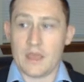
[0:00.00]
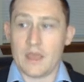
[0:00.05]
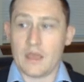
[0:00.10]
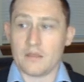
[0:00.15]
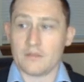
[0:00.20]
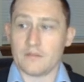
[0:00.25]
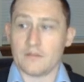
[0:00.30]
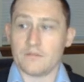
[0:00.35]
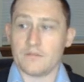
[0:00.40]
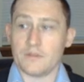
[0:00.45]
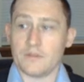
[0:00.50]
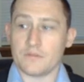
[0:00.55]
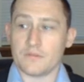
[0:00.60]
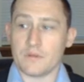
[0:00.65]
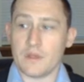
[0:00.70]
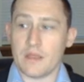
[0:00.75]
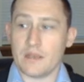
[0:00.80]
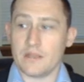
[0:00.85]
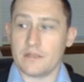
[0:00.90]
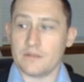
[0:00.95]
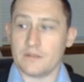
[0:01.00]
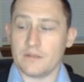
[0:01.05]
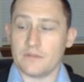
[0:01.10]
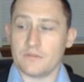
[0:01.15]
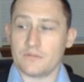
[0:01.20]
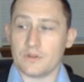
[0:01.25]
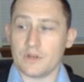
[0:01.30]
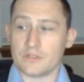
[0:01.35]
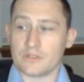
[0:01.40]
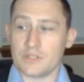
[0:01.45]
As of this writing,
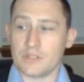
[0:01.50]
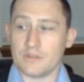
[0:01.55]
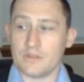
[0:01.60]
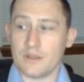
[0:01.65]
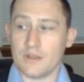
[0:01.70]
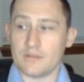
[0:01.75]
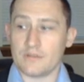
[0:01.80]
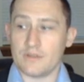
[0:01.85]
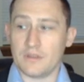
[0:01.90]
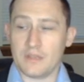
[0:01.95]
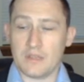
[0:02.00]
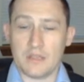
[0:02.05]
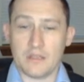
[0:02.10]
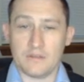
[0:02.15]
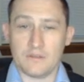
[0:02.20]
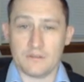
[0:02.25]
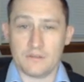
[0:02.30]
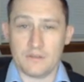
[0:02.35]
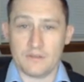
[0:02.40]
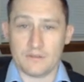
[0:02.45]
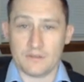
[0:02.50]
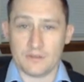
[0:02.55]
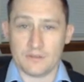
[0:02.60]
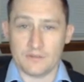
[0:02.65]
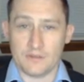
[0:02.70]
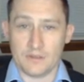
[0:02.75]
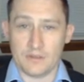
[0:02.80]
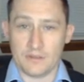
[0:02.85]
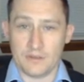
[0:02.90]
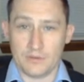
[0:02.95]
destruction testing is
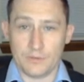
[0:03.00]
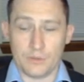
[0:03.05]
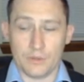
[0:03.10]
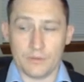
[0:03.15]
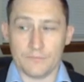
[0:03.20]
discontinued.